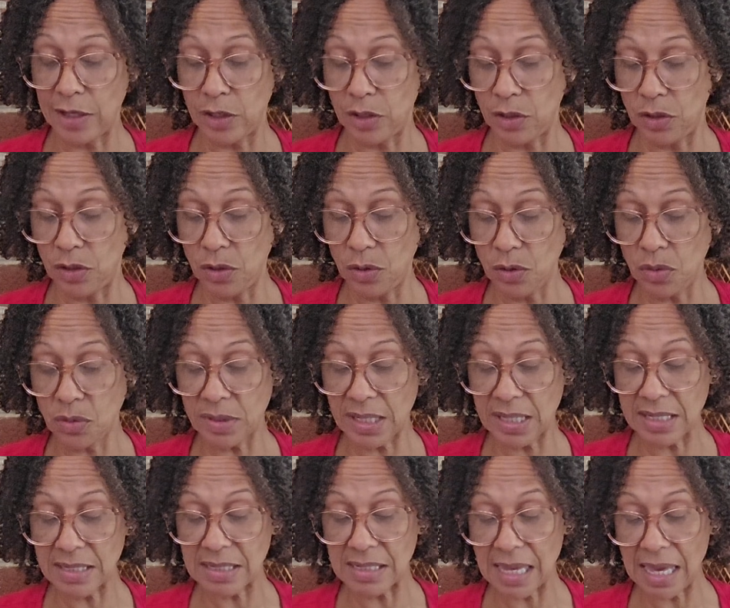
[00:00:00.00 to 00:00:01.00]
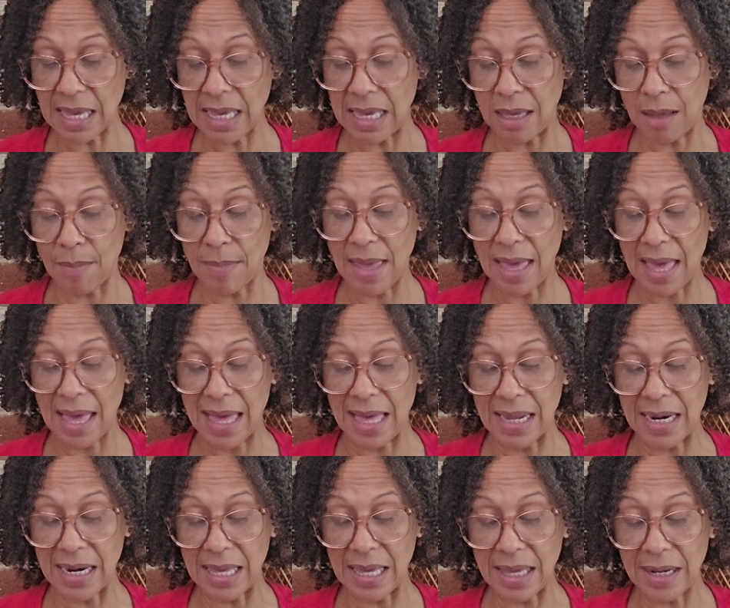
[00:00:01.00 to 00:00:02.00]
use his name,
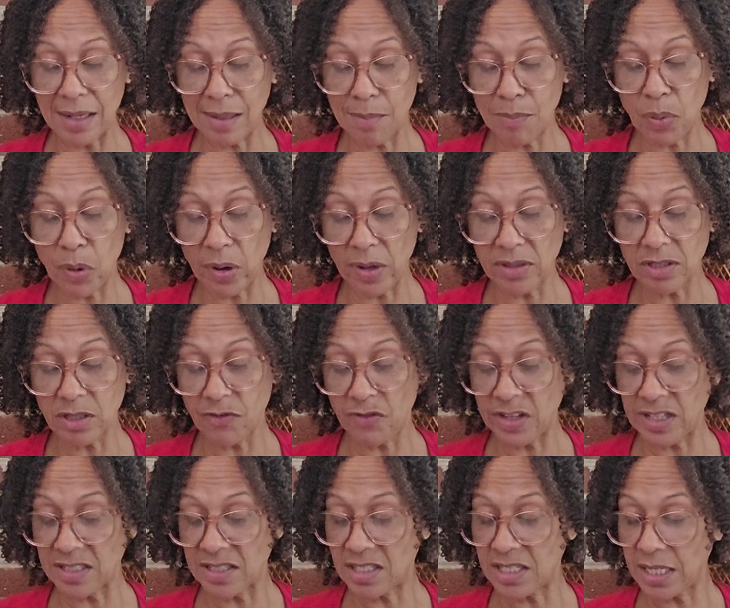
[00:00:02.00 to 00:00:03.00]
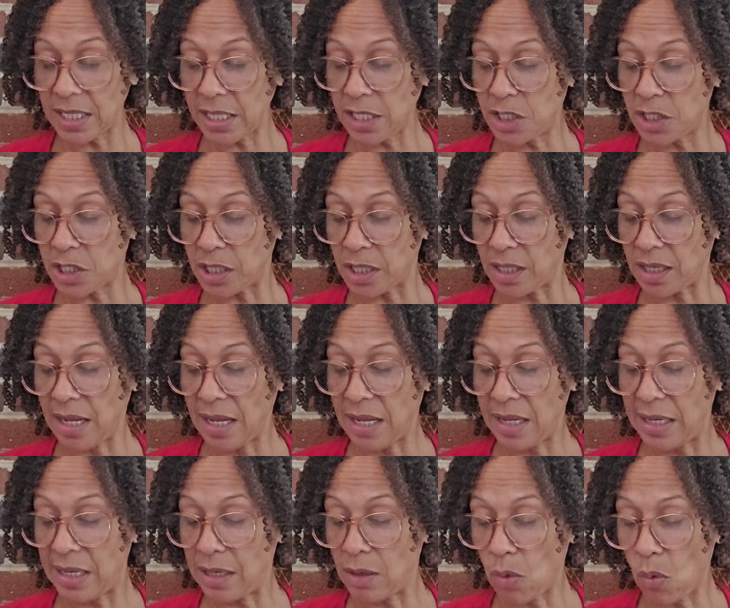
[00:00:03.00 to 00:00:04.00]
and edit parts of his teaching
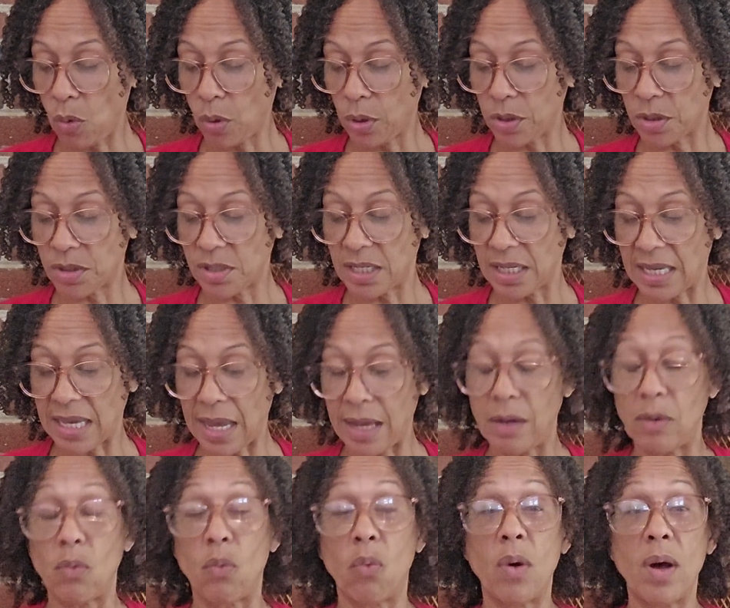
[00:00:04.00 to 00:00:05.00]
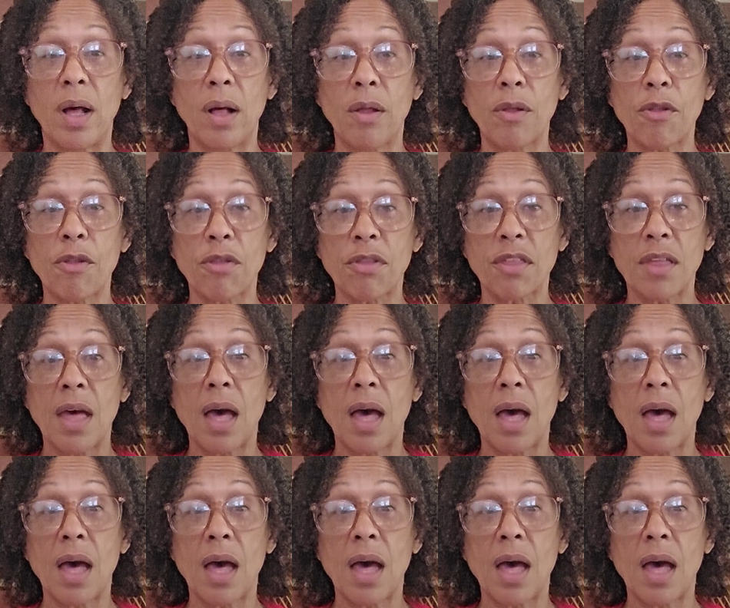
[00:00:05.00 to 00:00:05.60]
in order to gain wealth,